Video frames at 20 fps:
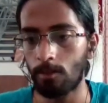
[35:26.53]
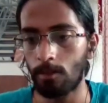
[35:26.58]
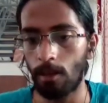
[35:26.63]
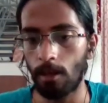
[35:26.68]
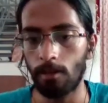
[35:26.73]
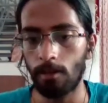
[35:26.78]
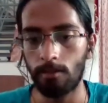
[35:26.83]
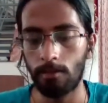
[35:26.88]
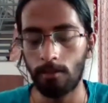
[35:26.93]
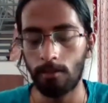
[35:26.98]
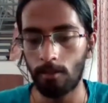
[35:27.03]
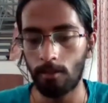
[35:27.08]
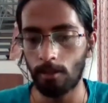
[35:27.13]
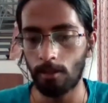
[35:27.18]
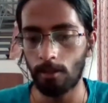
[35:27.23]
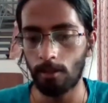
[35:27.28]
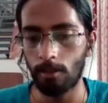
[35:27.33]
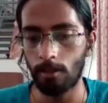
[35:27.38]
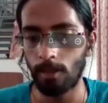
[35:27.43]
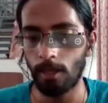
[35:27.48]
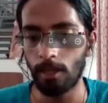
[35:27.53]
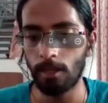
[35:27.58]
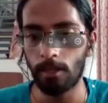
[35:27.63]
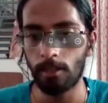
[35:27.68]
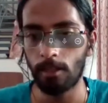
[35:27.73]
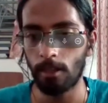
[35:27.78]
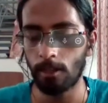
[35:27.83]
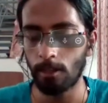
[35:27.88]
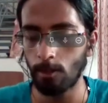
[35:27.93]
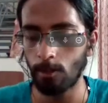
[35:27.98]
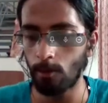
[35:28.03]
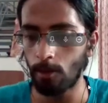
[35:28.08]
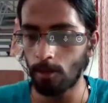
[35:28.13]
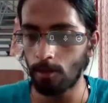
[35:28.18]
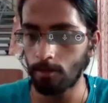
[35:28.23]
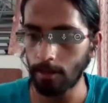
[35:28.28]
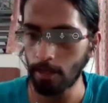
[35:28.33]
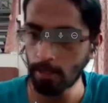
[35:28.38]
So yeah. Thank you all.